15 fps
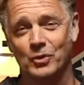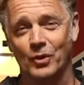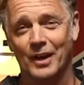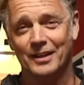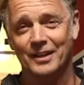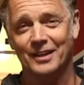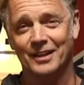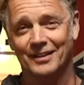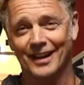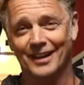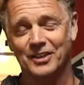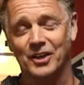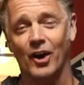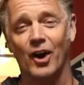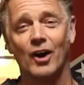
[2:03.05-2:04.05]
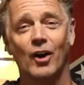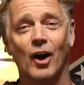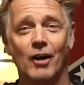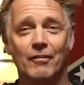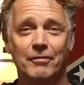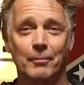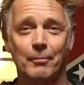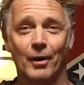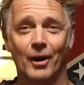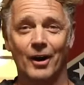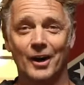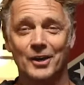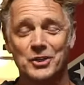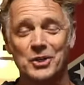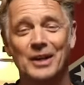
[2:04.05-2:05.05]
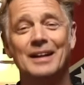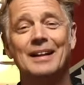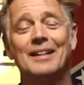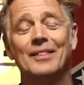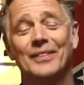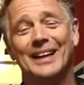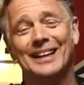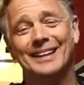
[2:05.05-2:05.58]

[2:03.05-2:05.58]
trying to get that car off the barge, they